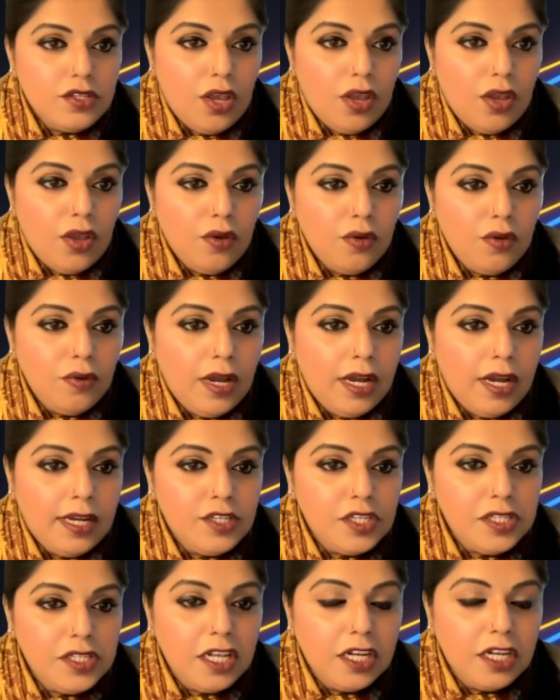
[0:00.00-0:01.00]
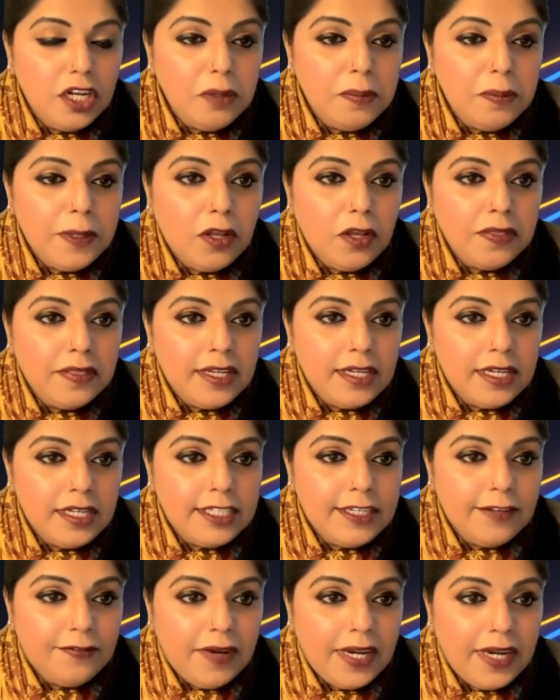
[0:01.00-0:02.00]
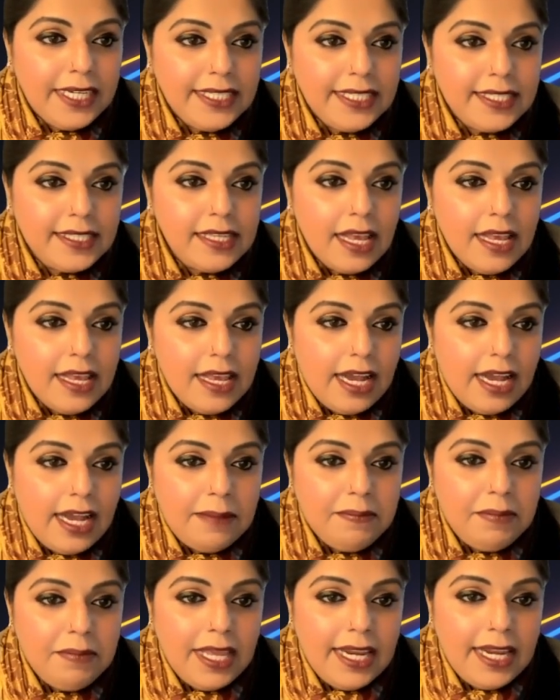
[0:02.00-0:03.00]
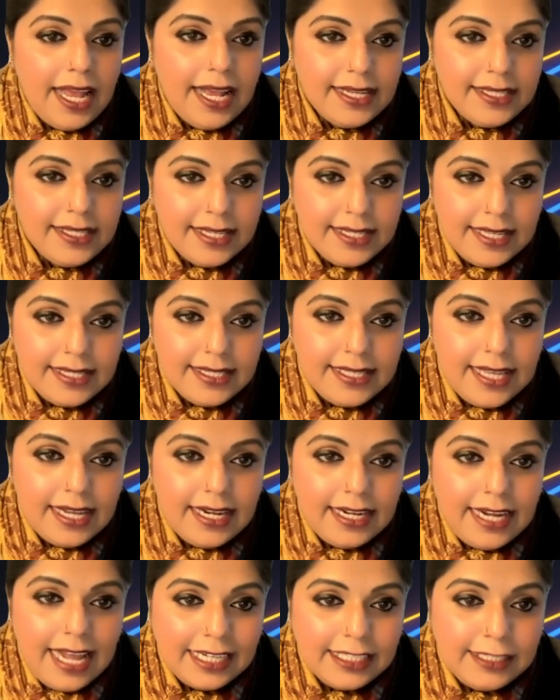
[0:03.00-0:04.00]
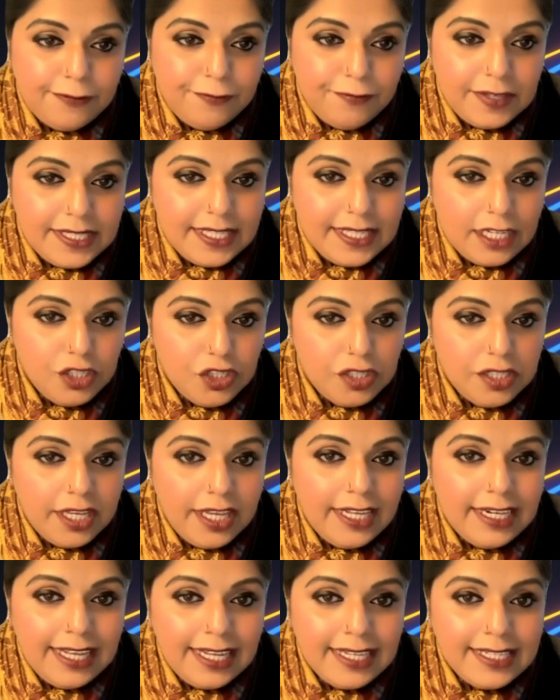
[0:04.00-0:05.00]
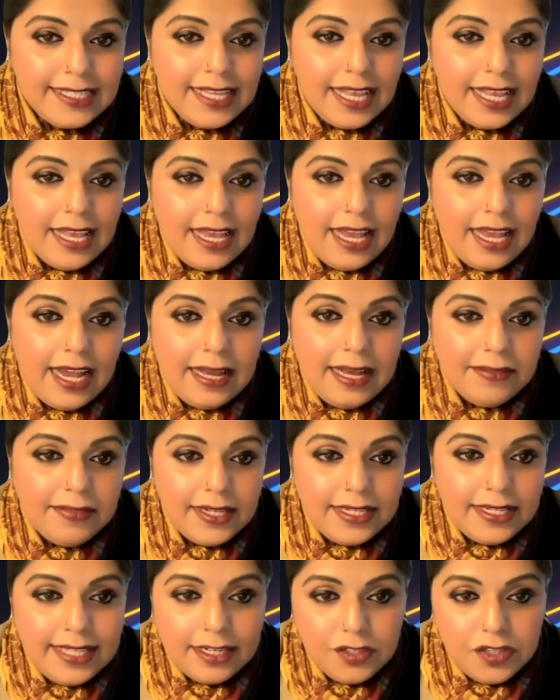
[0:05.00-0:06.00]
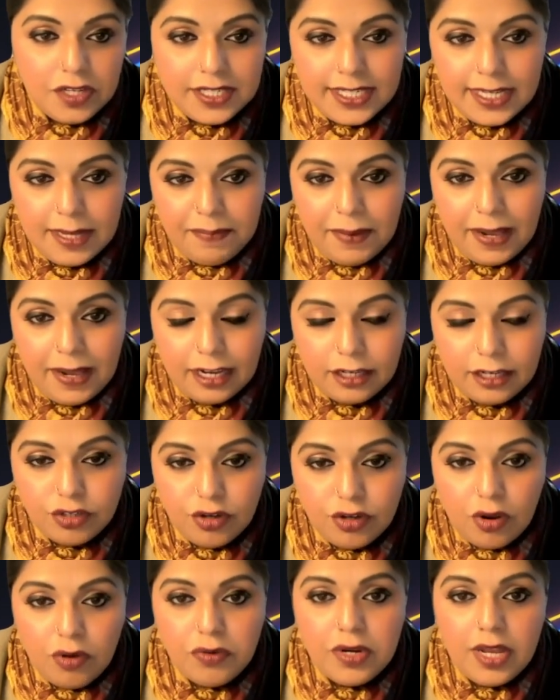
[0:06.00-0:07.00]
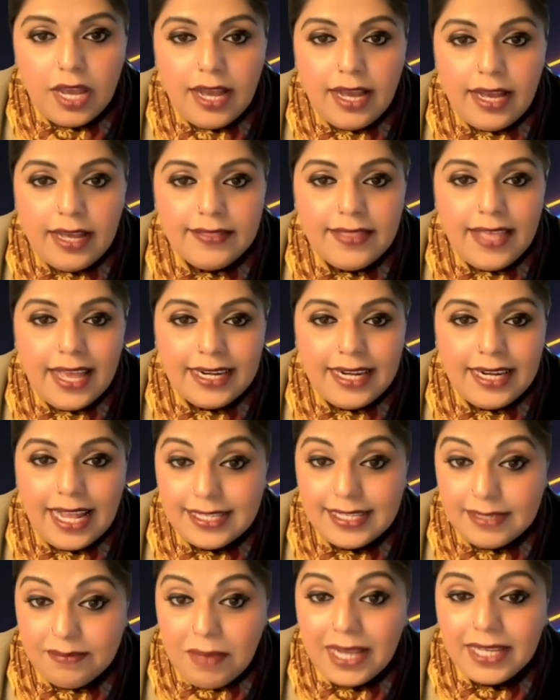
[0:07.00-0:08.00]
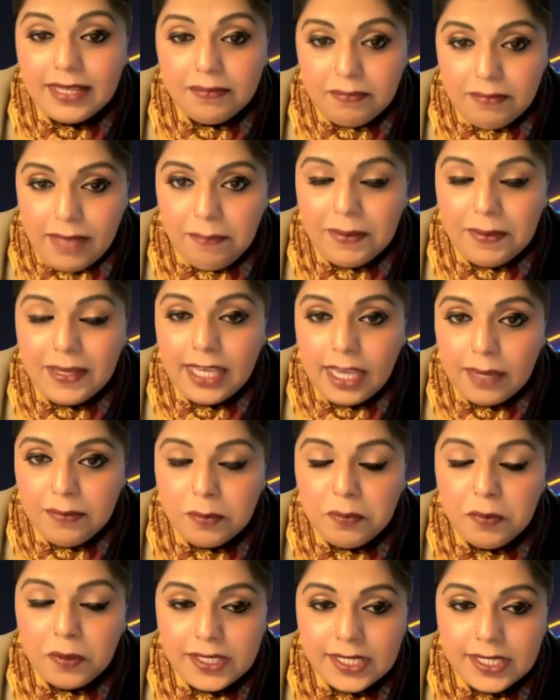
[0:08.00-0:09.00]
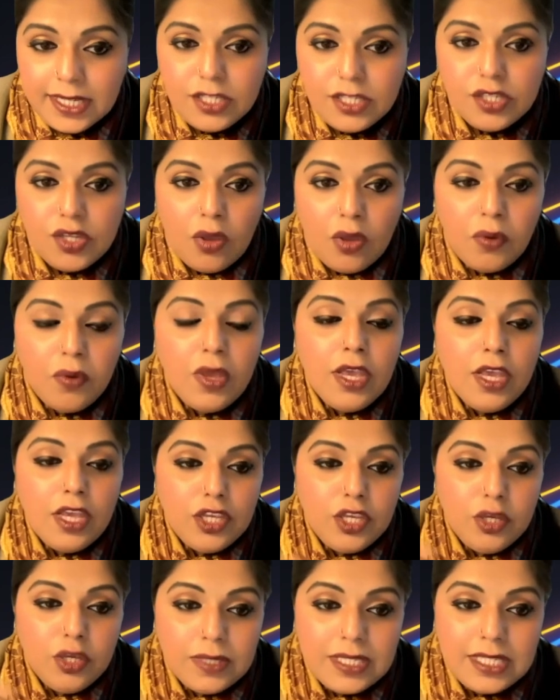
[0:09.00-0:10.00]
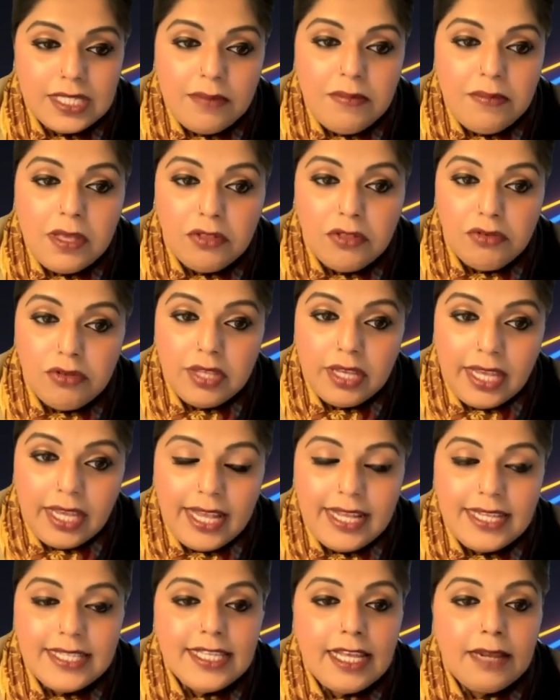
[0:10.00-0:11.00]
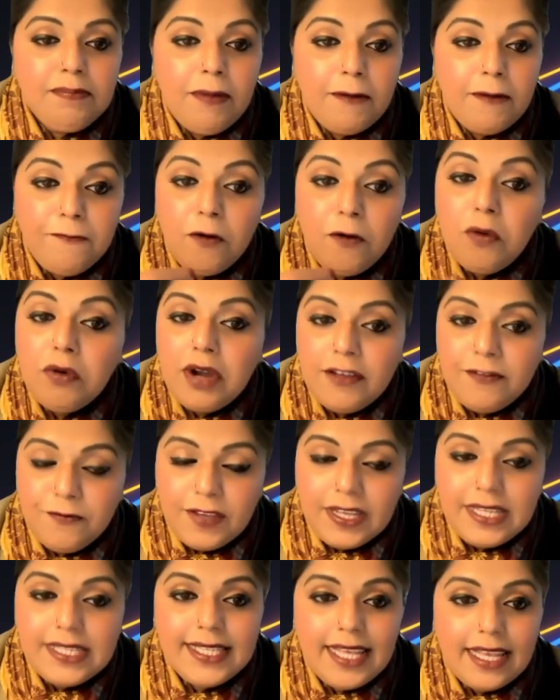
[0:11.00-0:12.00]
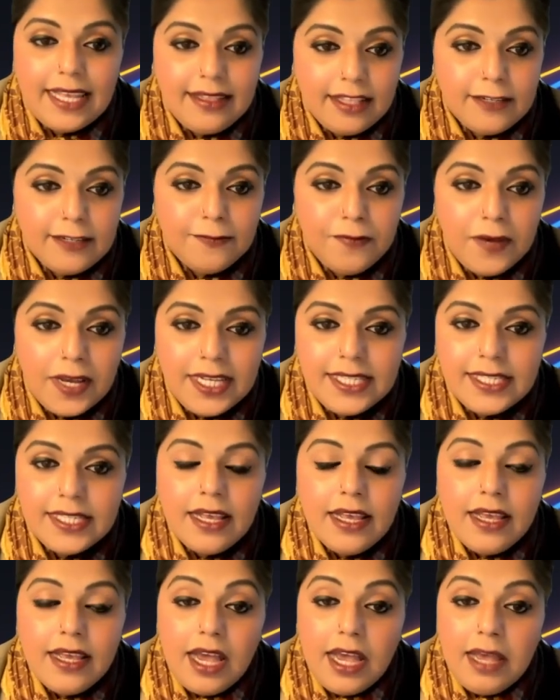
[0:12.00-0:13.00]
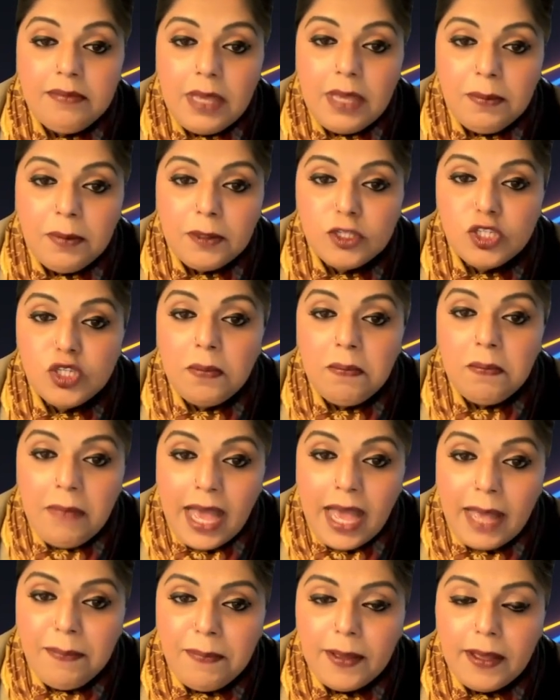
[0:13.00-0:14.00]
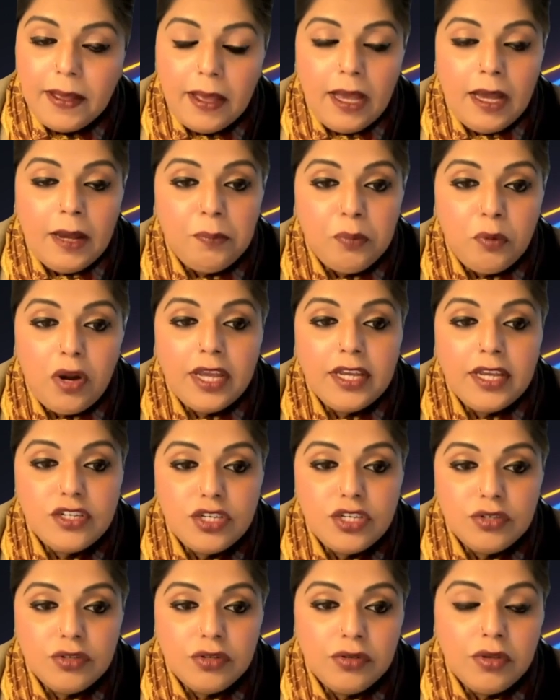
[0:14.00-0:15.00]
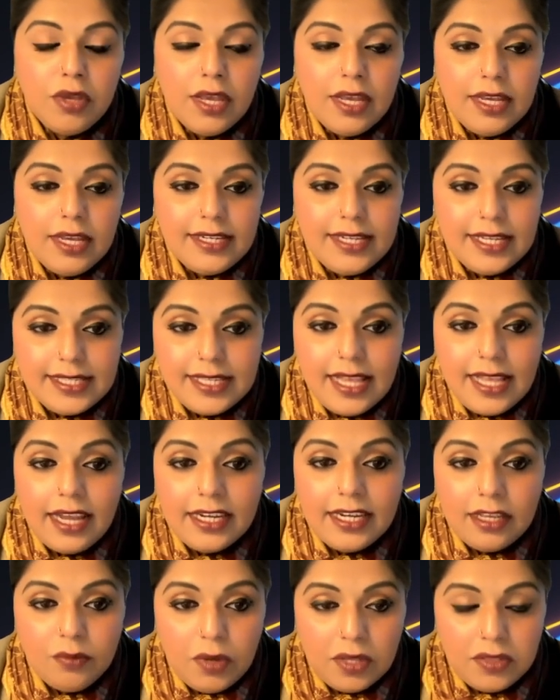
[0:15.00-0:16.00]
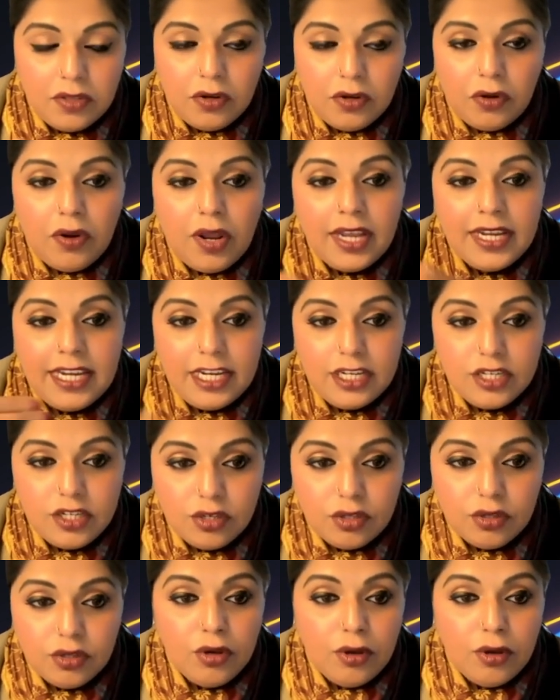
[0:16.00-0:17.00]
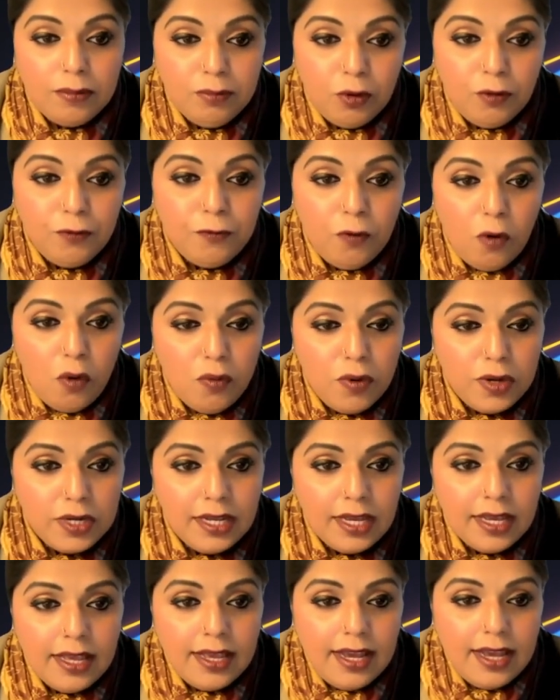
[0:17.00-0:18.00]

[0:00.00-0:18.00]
So just a little bit on the device. It has, as I said, an active fixation helix. There's a tip electrode that has mapping capability. So you'll see me through the case that before I fixate the device, I'm able to map prior to deciding whether I need to move forward.